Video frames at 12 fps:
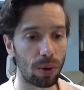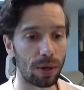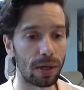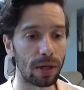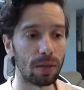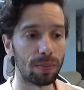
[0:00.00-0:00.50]
or
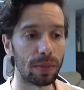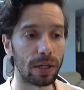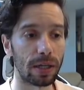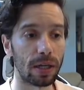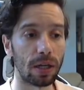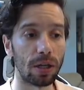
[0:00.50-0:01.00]
an item
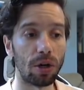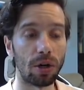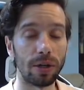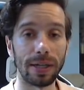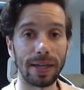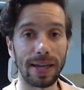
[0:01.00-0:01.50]
like
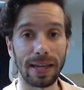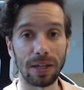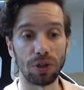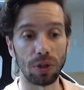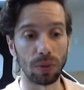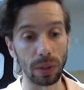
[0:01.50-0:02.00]
Guardian
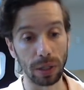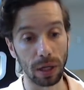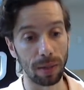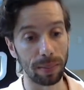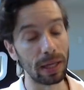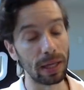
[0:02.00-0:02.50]
Angel will
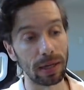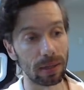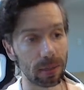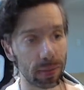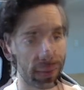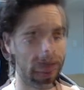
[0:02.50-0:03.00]
come in.
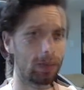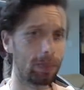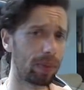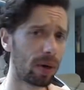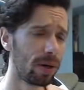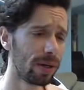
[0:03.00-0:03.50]
Now,
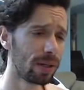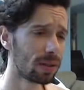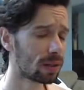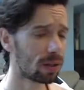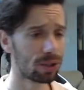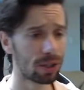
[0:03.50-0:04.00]
Bard is
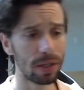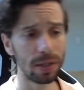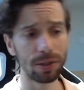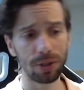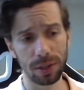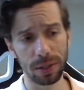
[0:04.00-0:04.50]
such an
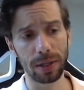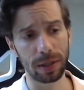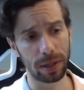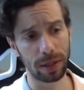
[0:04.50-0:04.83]
interesting